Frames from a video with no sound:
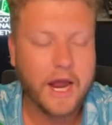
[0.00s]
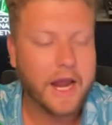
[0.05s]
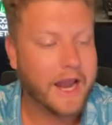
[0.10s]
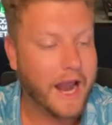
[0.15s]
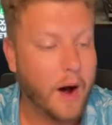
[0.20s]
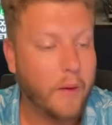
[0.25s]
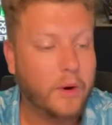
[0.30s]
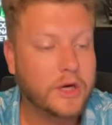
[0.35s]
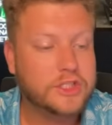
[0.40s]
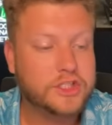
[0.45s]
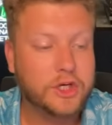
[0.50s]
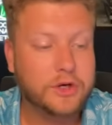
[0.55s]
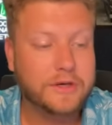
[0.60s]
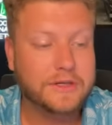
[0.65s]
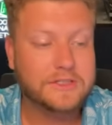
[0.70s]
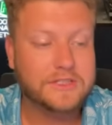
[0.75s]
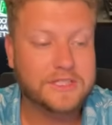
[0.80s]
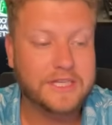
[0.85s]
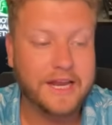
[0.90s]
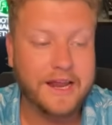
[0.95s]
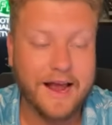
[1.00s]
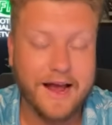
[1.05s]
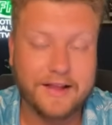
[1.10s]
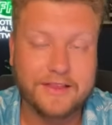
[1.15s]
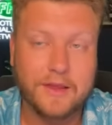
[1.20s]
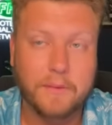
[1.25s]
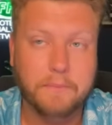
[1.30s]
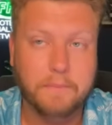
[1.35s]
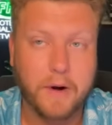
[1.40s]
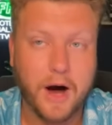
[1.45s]
Now what you can see at
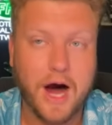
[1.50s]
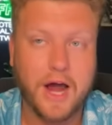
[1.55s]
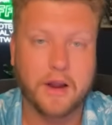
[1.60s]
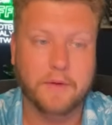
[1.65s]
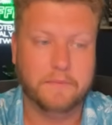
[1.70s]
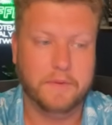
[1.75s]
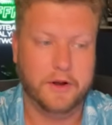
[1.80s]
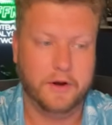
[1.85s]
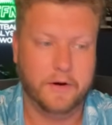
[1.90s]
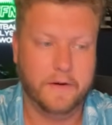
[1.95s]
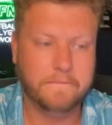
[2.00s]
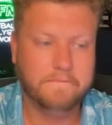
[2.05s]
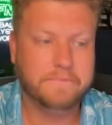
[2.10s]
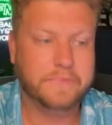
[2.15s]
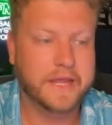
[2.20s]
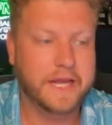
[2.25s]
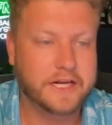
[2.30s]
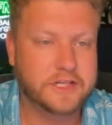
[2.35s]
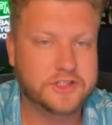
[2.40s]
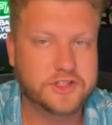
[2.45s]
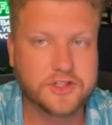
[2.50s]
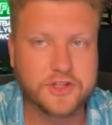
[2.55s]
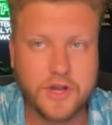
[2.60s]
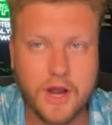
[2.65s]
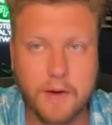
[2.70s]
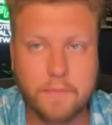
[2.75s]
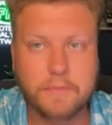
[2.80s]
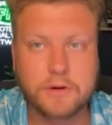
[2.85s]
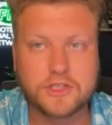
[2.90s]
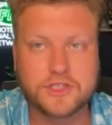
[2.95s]
the bottom here is
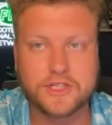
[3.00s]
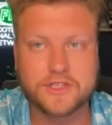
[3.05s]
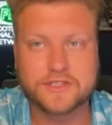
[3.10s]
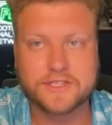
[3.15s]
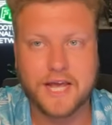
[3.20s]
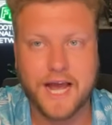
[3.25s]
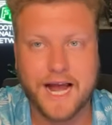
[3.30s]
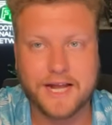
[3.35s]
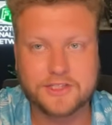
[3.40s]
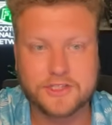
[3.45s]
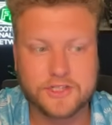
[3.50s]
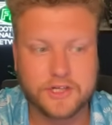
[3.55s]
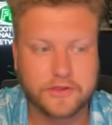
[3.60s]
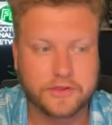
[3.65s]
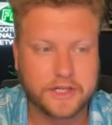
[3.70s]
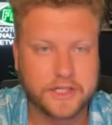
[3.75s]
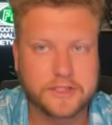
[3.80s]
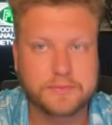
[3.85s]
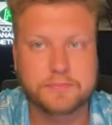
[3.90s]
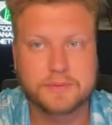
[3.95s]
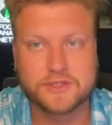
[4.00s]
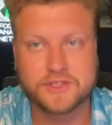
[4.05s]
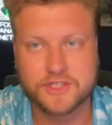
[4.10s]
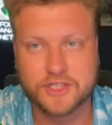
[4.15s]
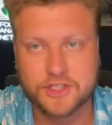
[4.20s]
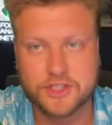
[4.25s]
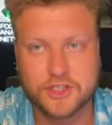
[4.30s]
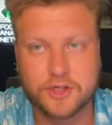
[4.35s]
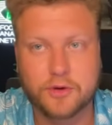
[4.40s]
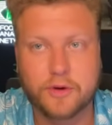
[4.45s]
numbers attached to these
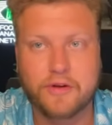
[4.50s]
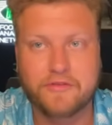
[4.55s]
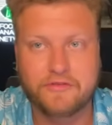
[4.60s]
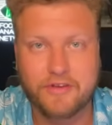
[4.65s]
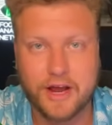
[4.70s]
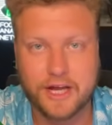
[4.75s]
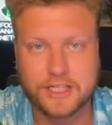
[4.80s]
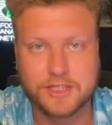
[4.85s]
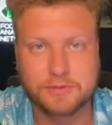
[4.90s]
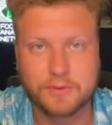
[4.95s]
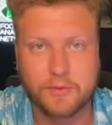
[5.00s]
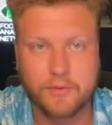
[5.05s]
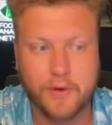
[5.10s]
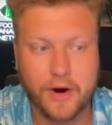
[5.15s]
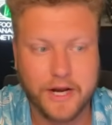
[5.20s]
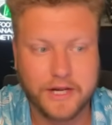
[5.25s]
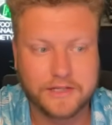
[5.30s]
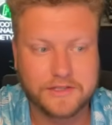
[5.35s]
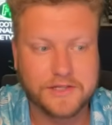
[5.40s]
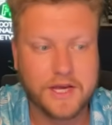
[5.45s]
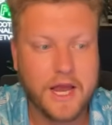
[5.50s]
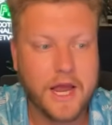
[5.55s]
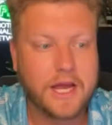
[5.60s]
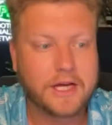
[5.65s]
positional advancement rates.